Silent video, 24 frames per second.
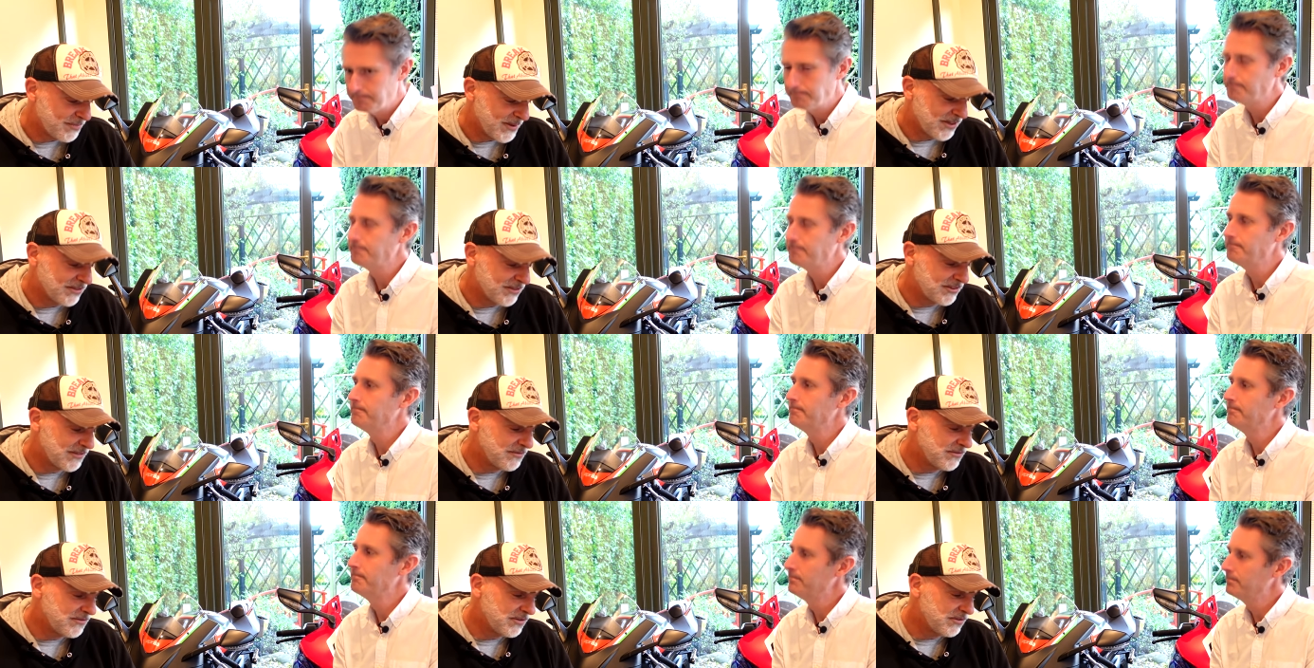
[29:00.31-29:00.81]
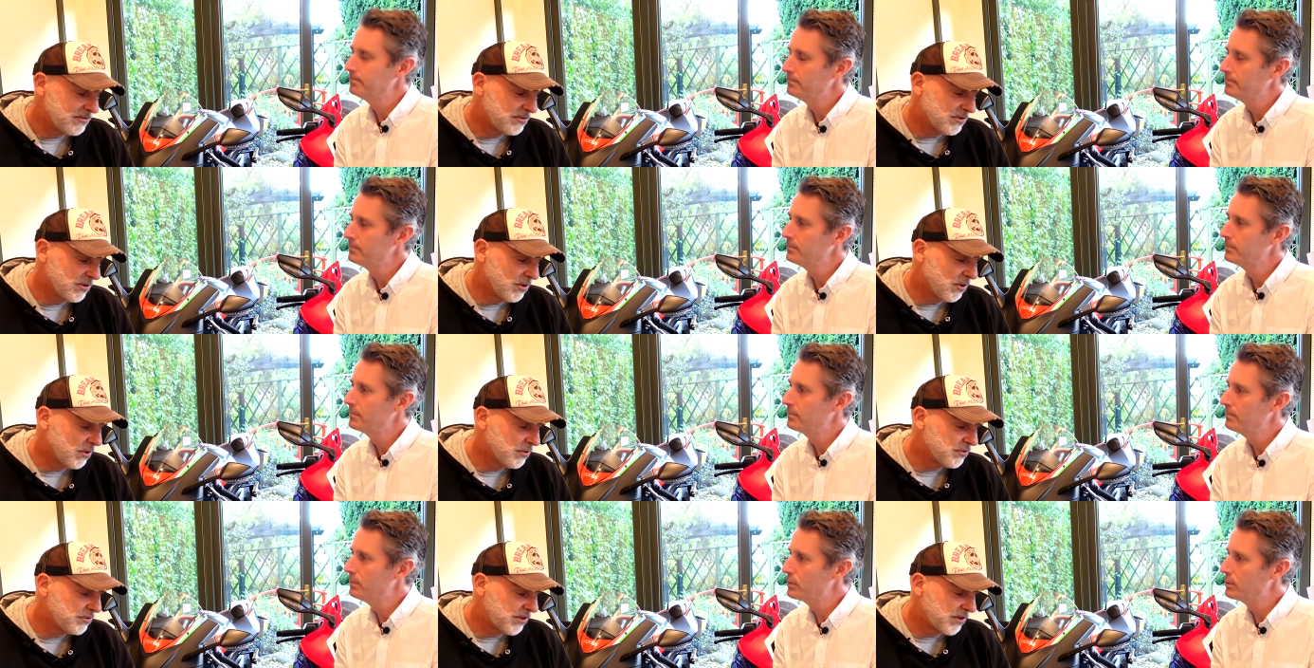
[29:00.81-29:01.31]
Speaker 1: Biggest, biggest difference in
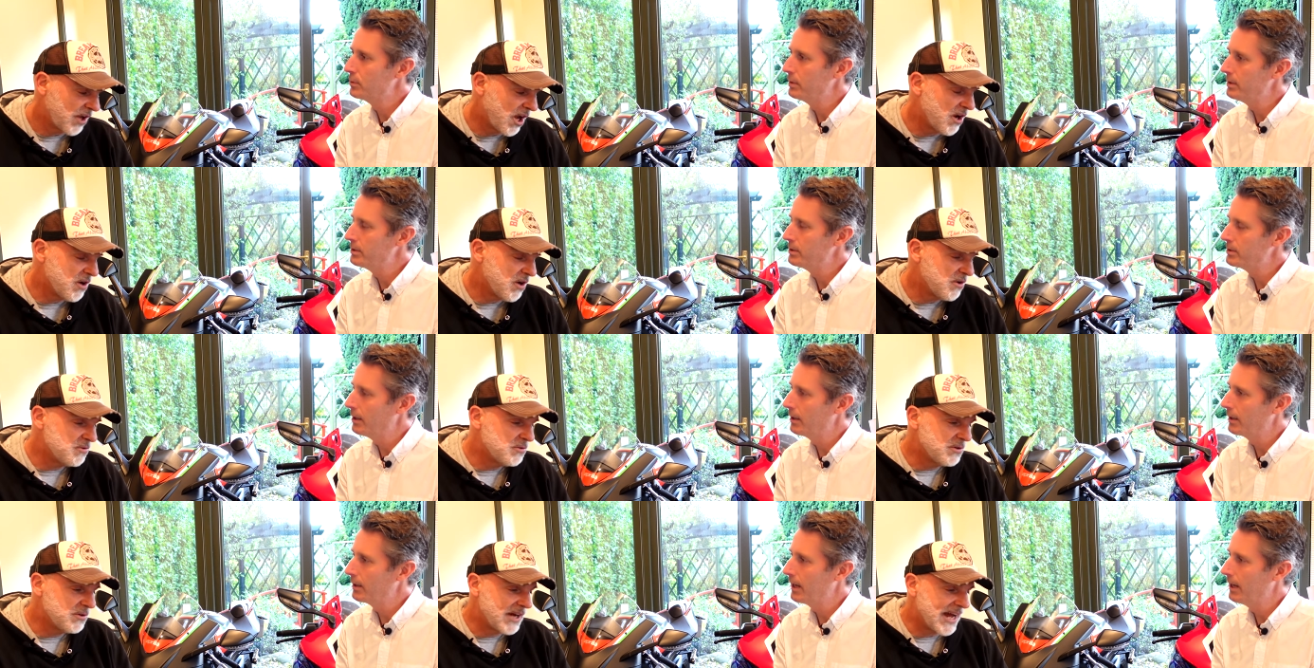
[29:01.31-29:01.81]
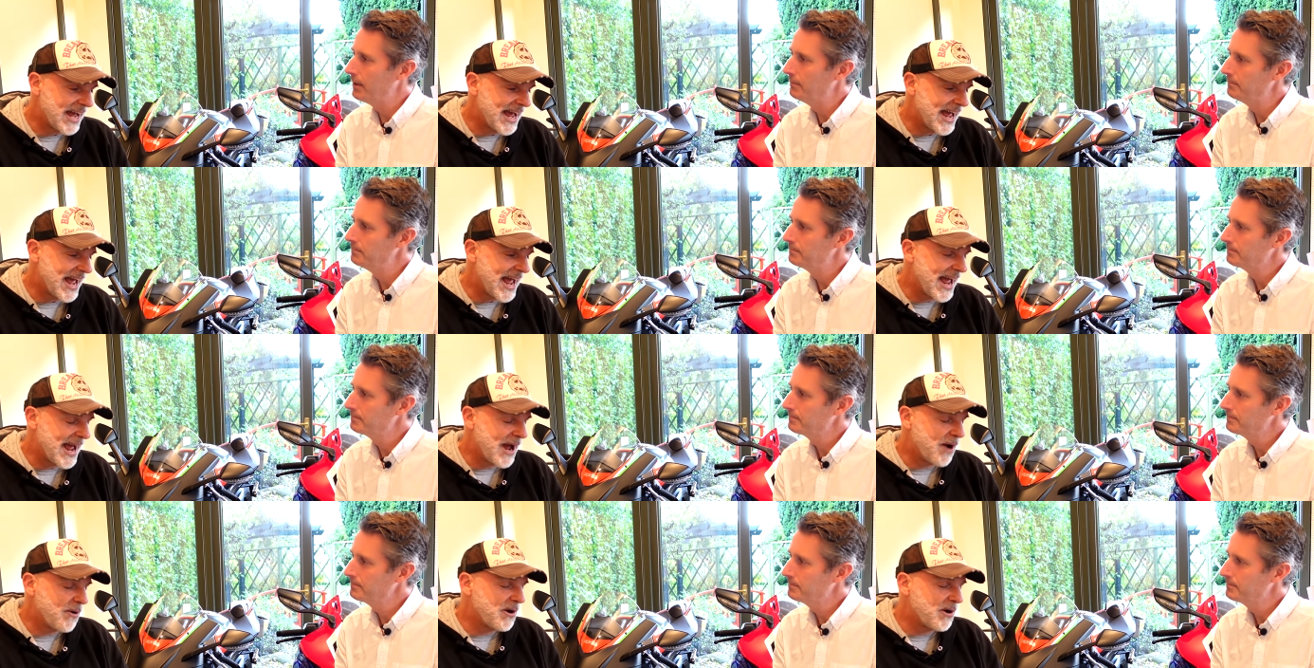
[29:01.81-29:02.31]
scores. so okay.
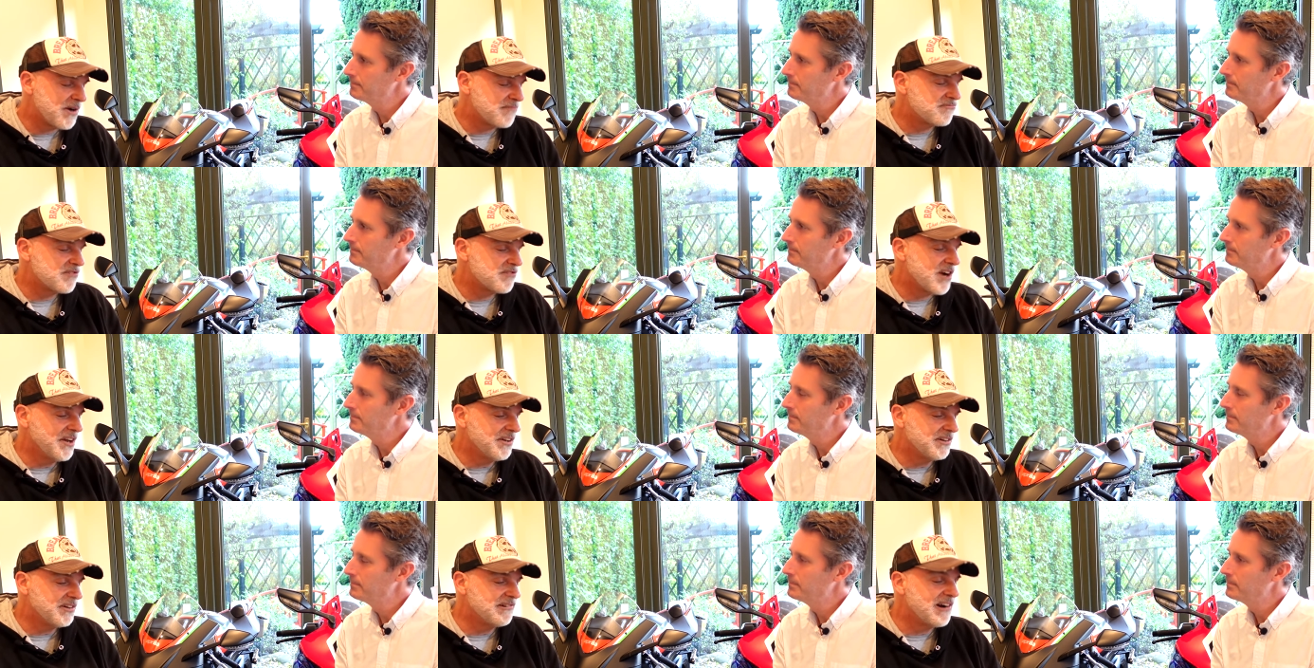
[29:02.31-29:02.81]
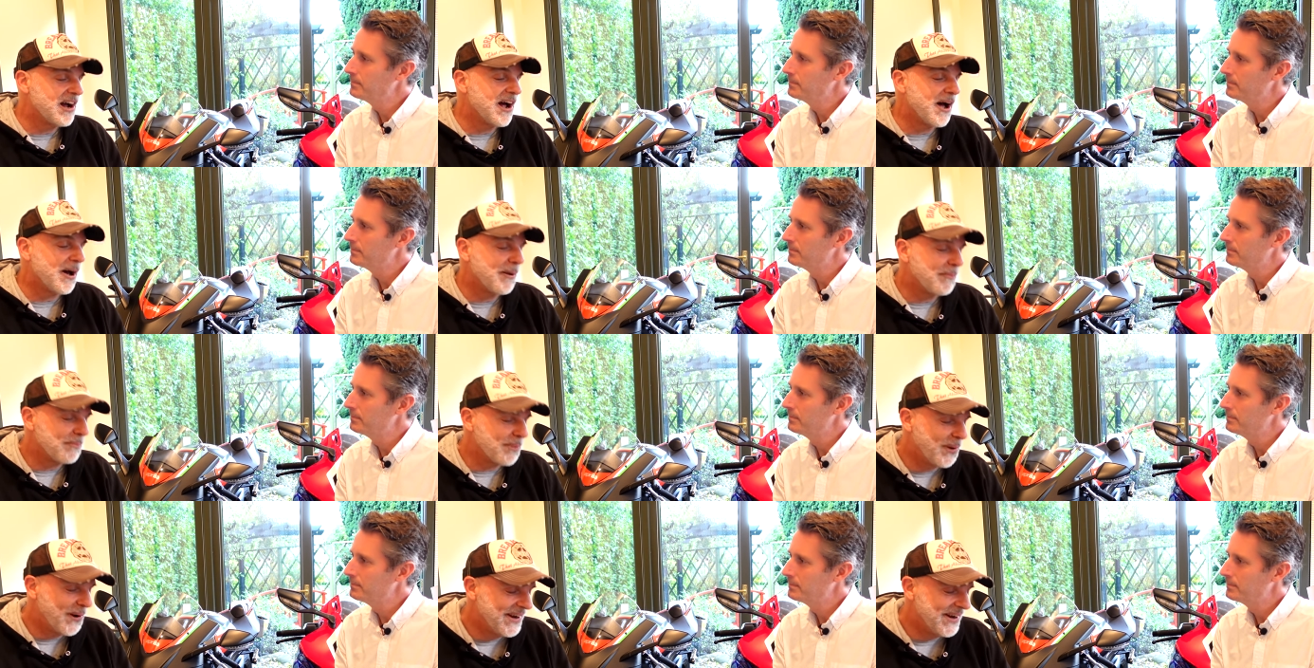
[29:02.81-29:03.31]
our
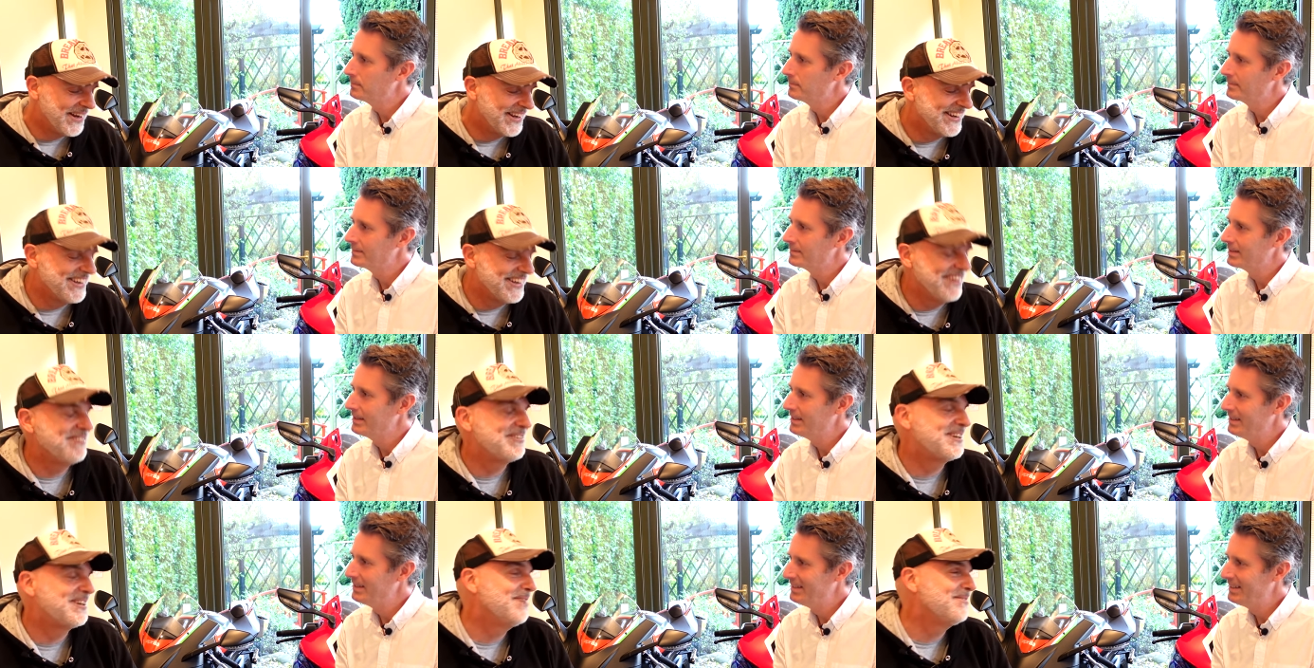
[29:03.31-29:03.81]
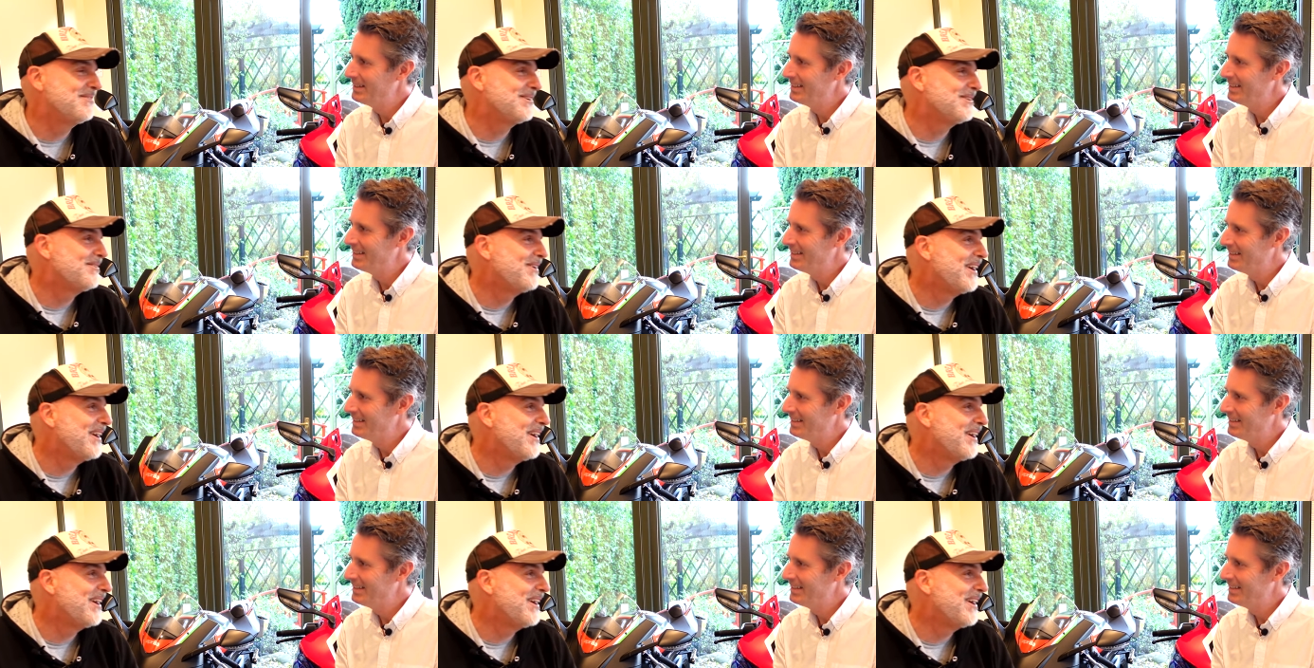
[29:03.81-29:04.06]
runner-up gives it